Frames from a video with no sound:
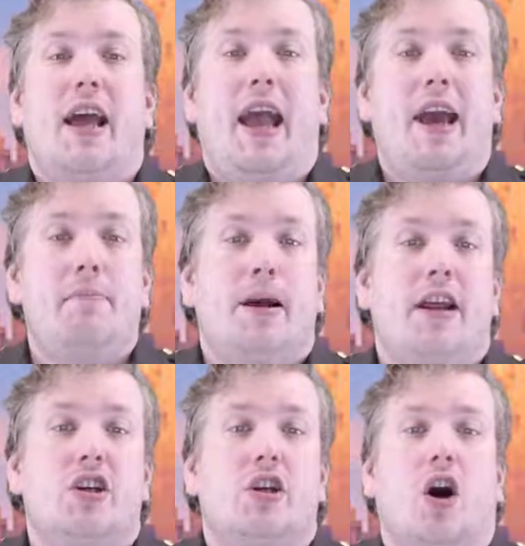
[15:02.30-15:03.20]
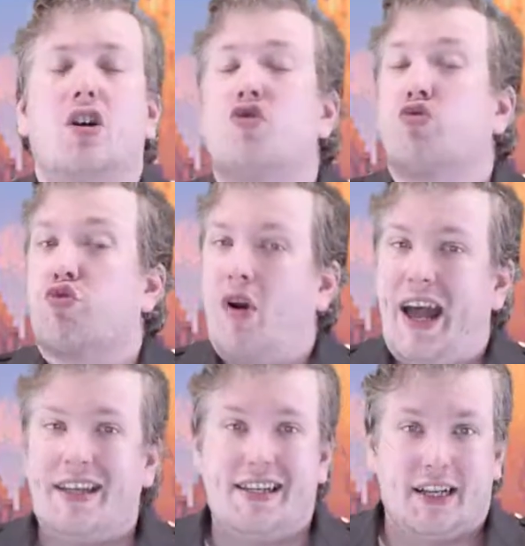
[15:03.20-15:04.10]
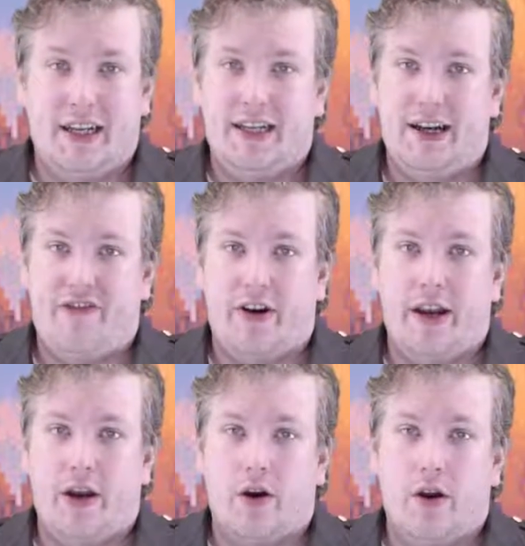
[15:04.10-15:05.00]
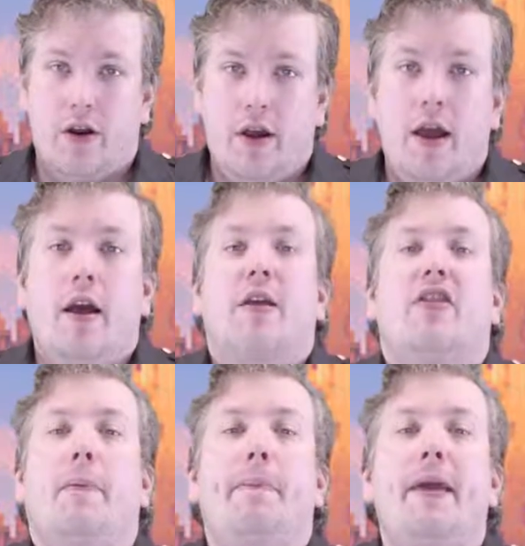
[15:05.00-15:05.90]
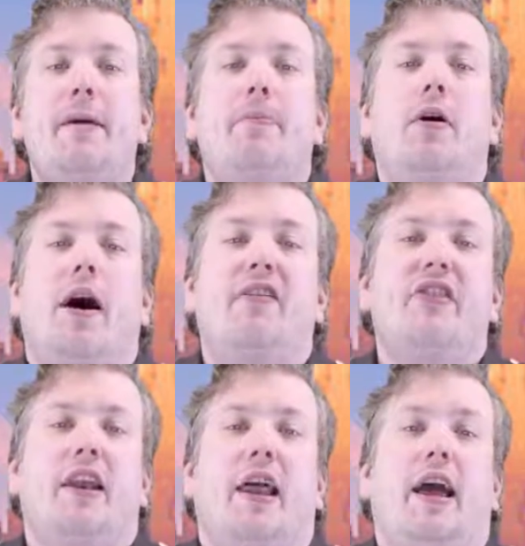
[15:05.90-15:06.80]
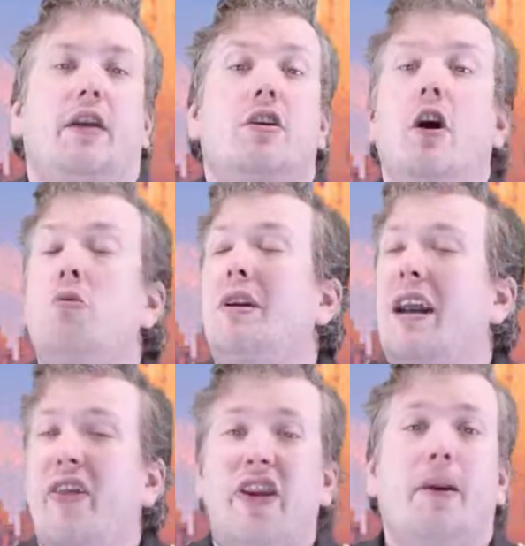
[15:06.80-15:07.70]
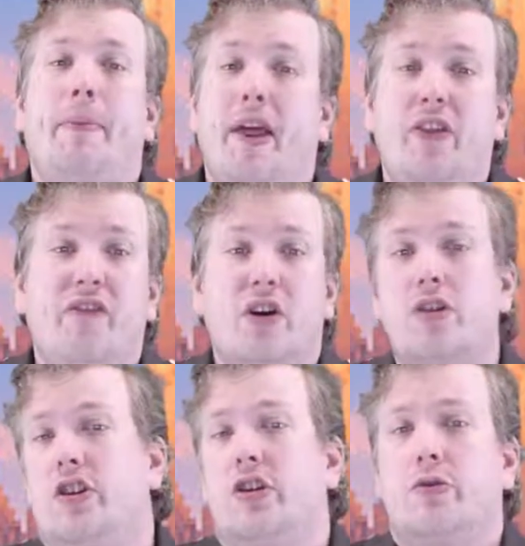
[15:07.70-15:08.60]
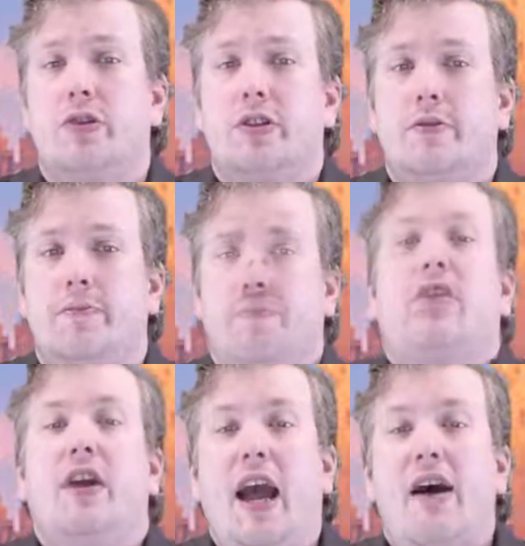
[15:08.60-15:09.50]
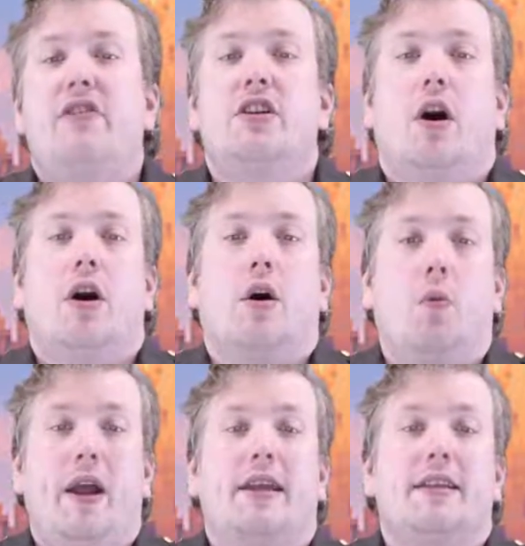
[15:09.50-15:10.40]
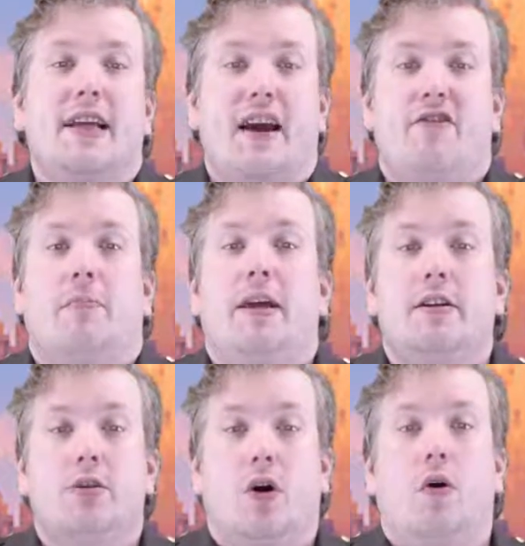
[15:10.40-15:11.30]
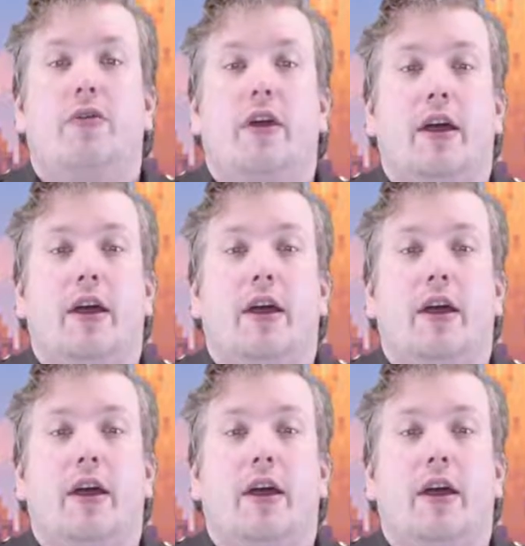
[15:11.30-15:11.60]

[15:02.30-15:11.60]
and magic are drastically different here. The people of the land know nothing about the virtues. The Avatar awakens after being told